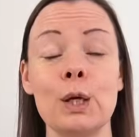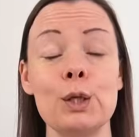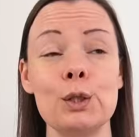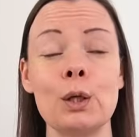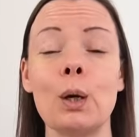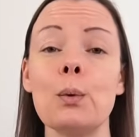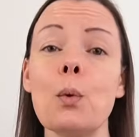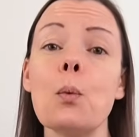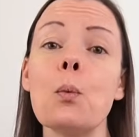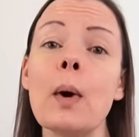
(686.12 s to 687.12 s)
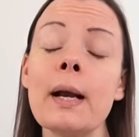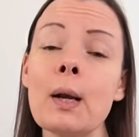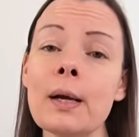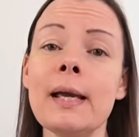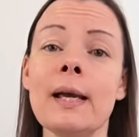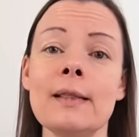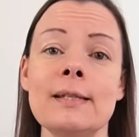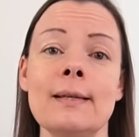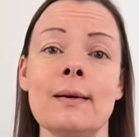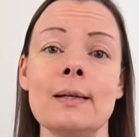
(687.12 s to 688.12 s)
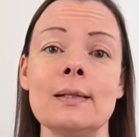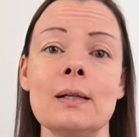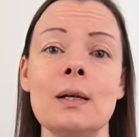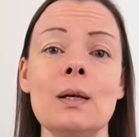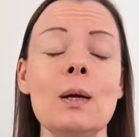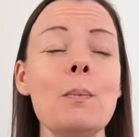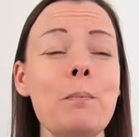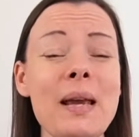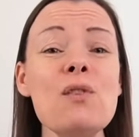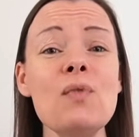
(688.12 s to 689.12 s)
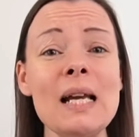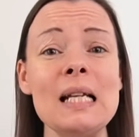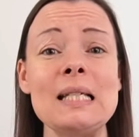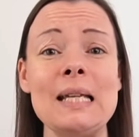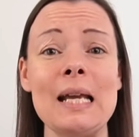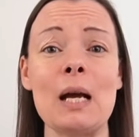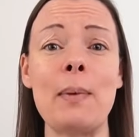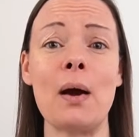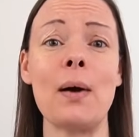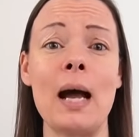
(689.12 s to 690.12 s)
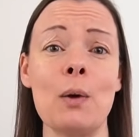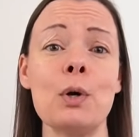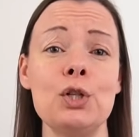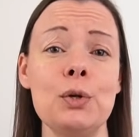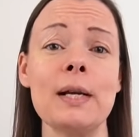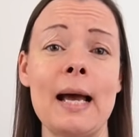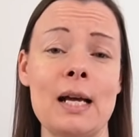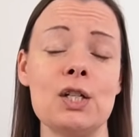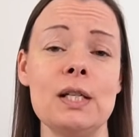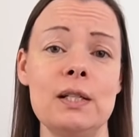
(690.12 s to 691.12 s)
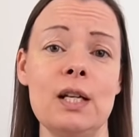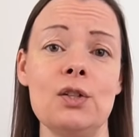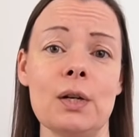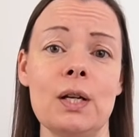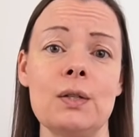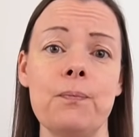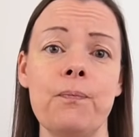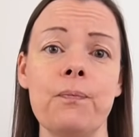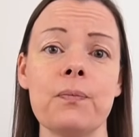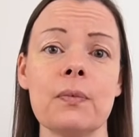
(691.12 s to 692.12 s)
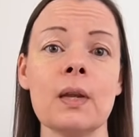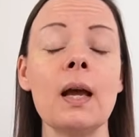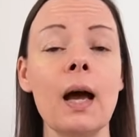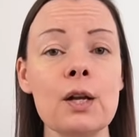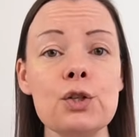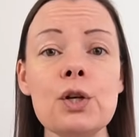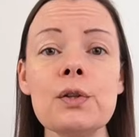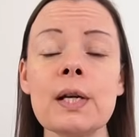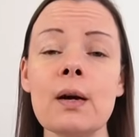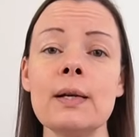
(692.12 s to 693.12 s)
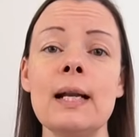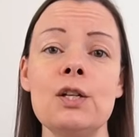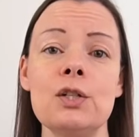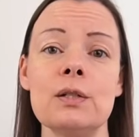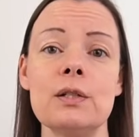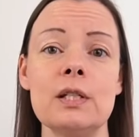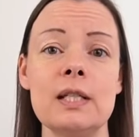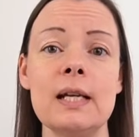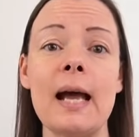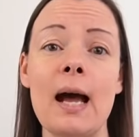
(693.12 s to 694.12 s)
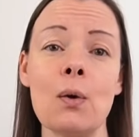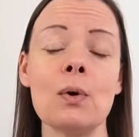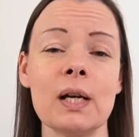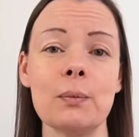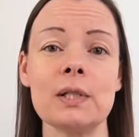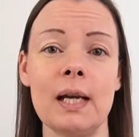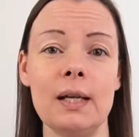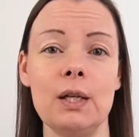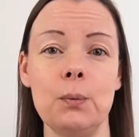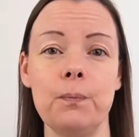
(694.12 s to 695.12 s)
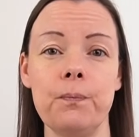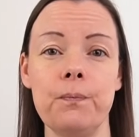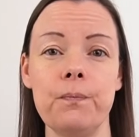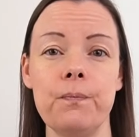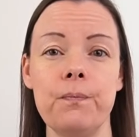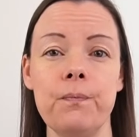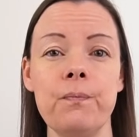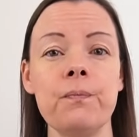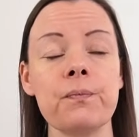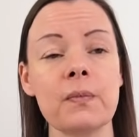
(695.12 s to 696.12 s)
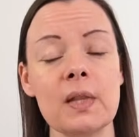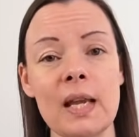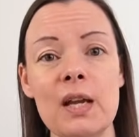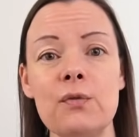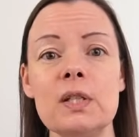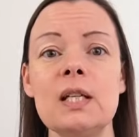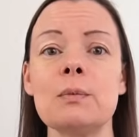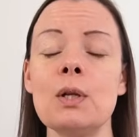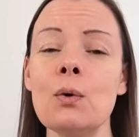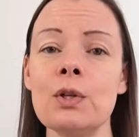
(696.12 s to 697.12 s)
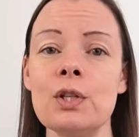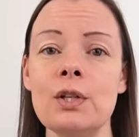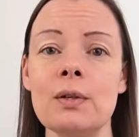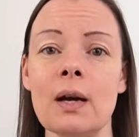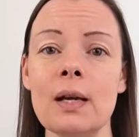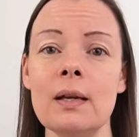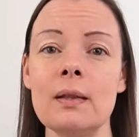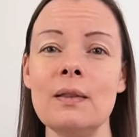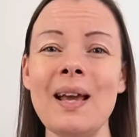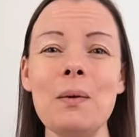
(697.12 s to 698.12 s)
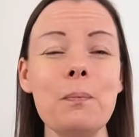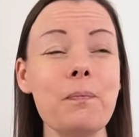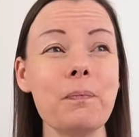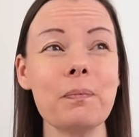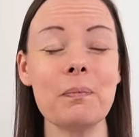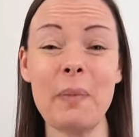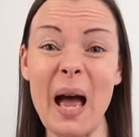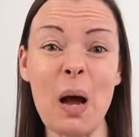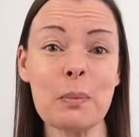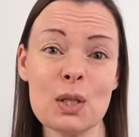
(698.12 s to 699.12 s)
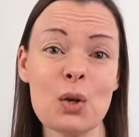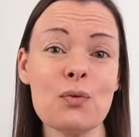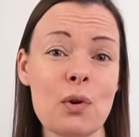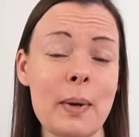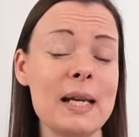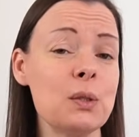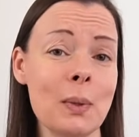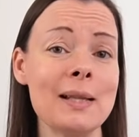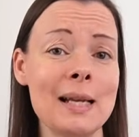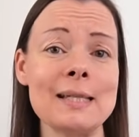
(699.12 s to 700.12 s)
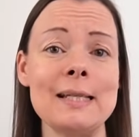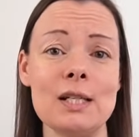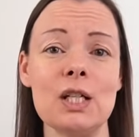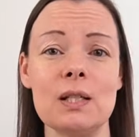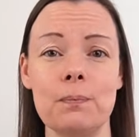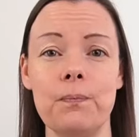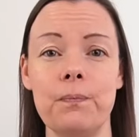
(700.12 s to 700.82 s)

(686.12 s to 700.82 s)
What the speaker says: So, when looking at the size, be realistic about how much you can actually stitch on it, and do the calculations to see how long it will take you. If it seems longer than you'd like, then perhaps look for a piece with less stitches.